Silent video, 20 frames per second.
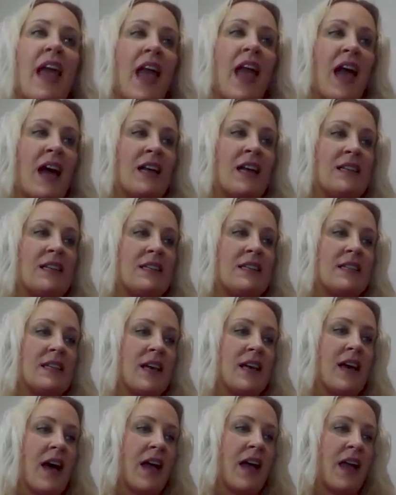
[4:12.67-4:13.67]
And
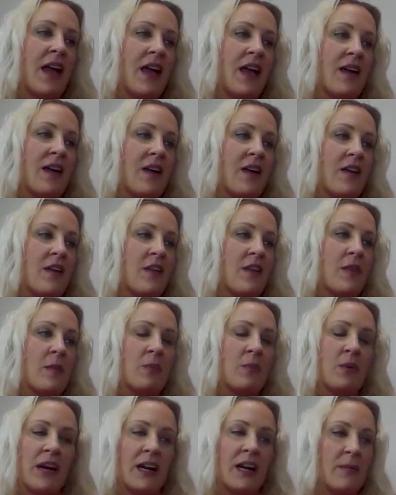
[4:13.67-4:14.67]
I
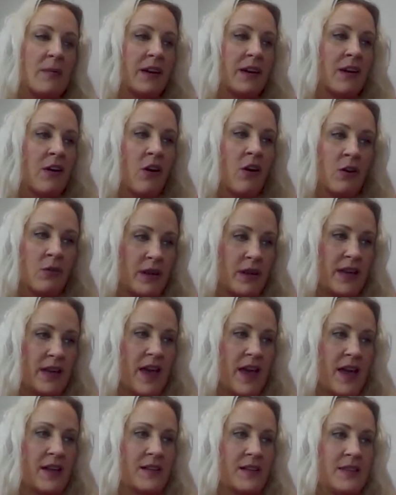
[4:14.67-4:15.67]
prayed about it all
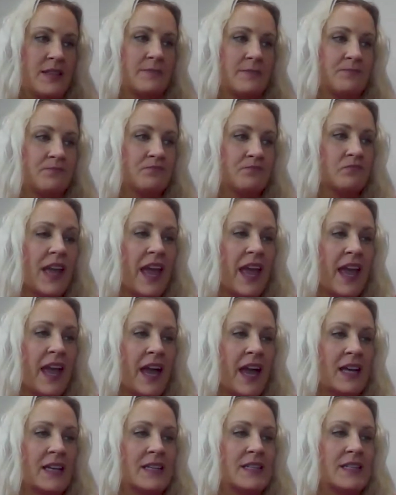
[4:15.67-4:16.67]
weekend.
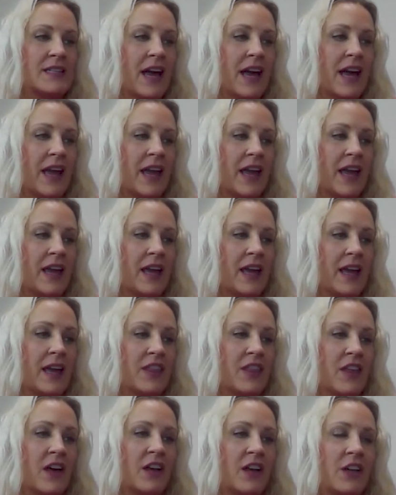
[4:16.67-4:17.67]
And I
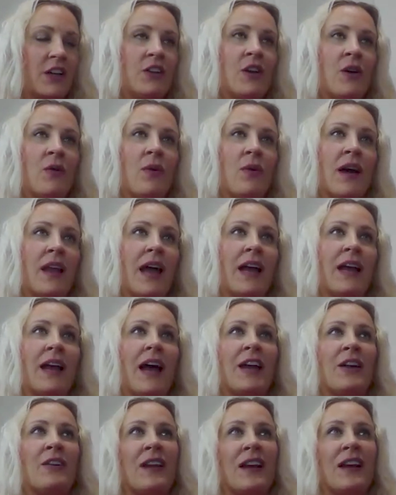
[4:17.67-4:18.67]
thought, you know what?
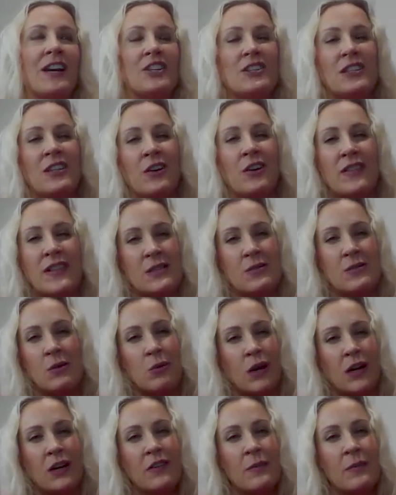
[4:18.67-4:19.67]
I don't actually know if this
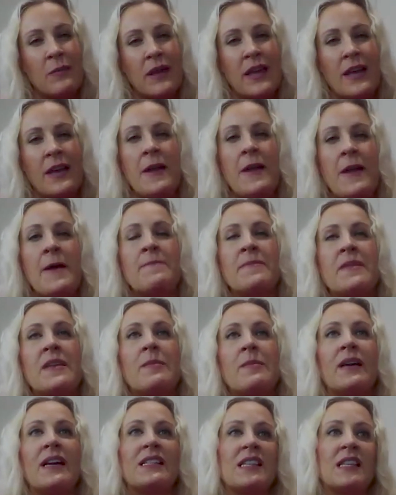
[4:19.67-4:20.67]
will work for me
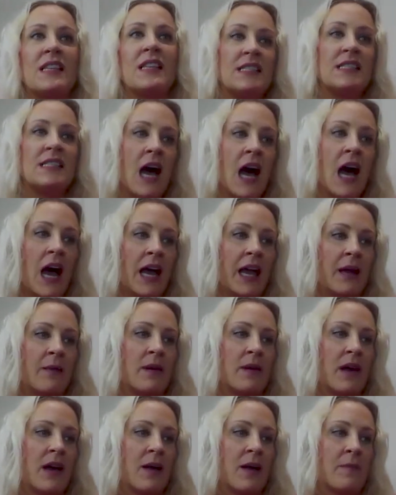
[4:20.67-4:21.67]
because at the
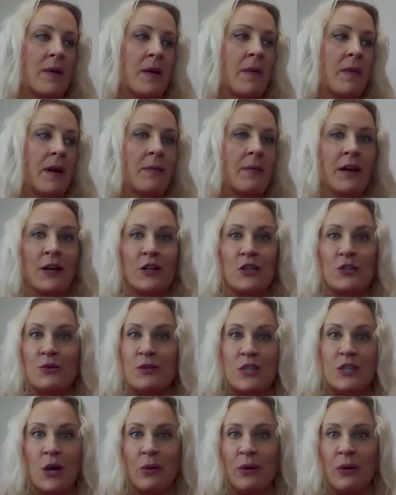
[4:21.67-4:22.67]
time, my marriage
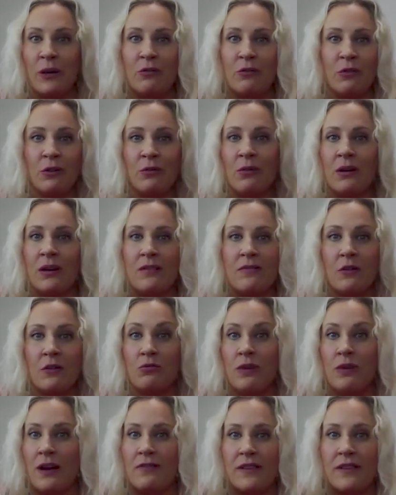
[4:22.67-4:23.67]
was going through one of
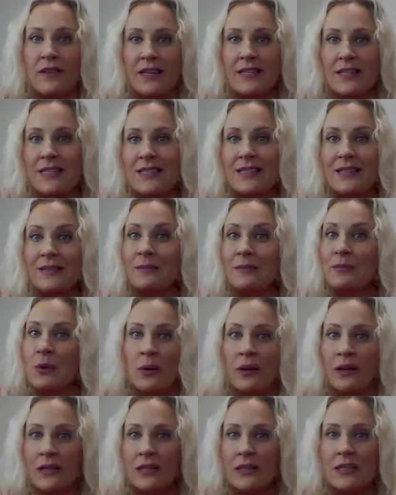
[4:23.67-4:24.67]
the roughest
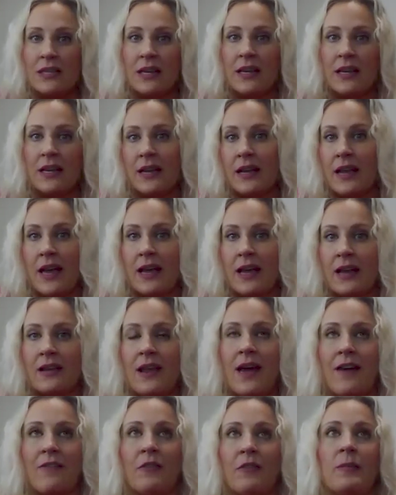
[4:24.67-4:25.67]
points it had
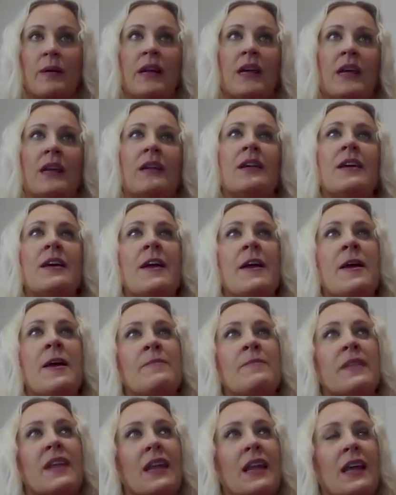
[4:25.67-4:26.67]
ever been in.
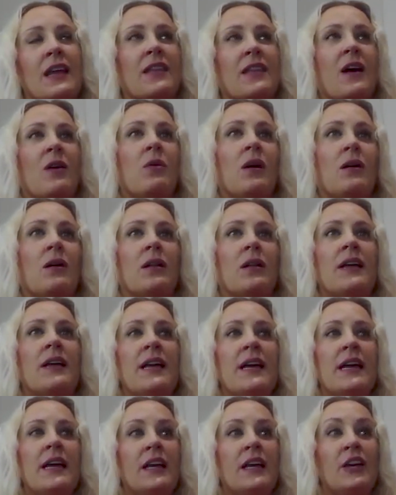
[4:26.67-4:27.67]
And I thought, well,
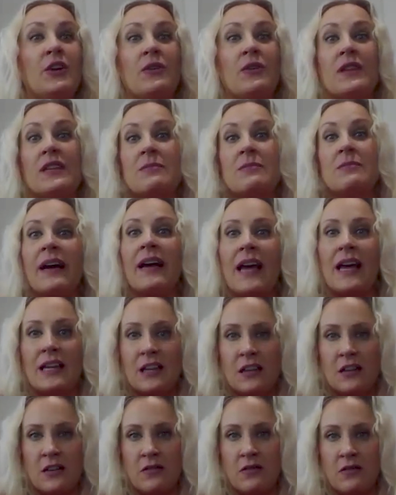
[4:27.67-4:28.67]
this might
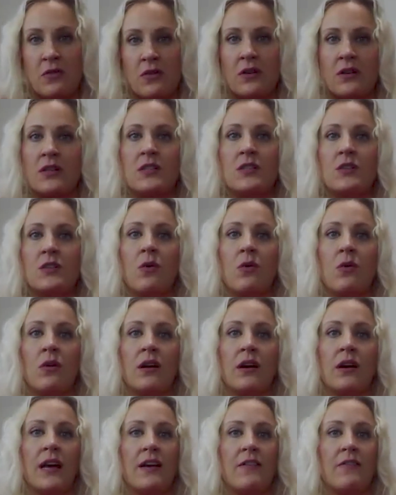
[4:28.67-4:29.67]
end in divorce,
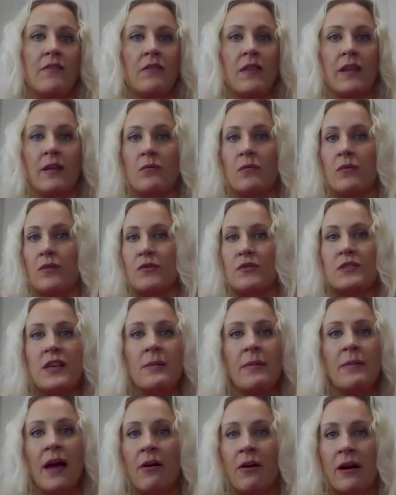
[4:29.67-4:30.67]
or if we're
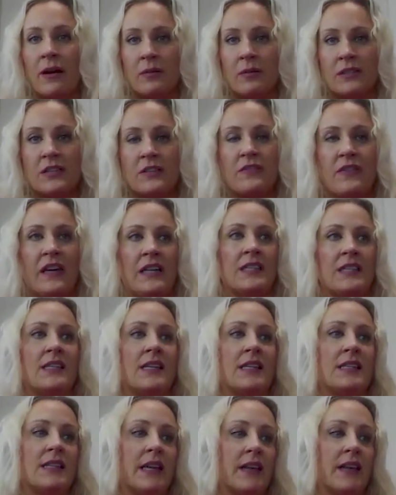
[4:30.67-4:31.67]
somehow able to fix
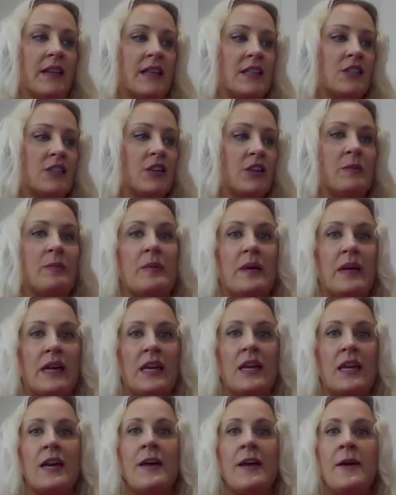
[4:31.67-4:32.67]
this, like this could
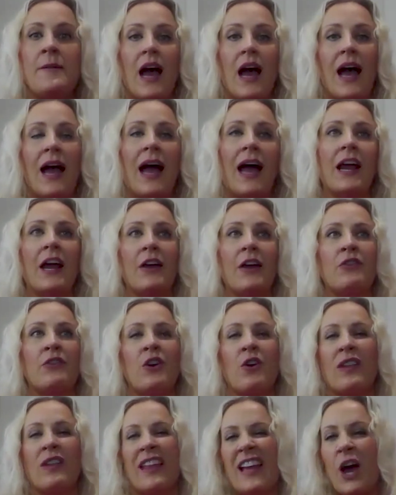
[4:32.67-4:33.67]
be, I don't
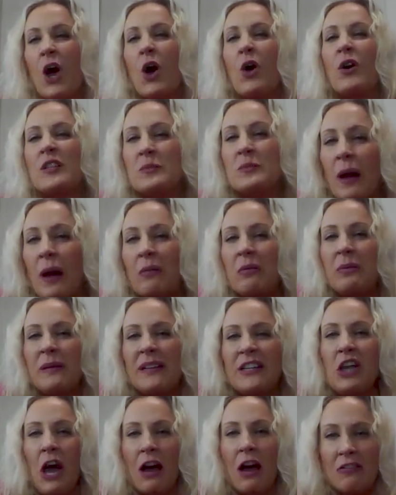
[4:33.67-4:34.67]
know, like it's
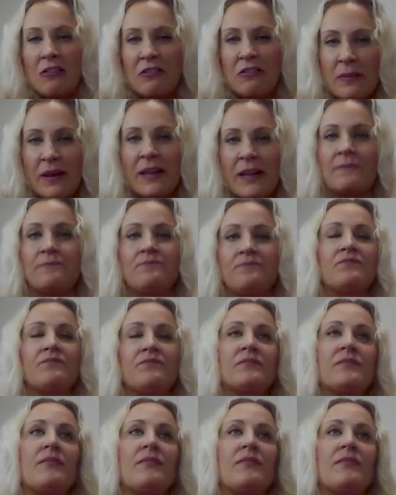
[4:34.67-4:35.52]
probably not for me.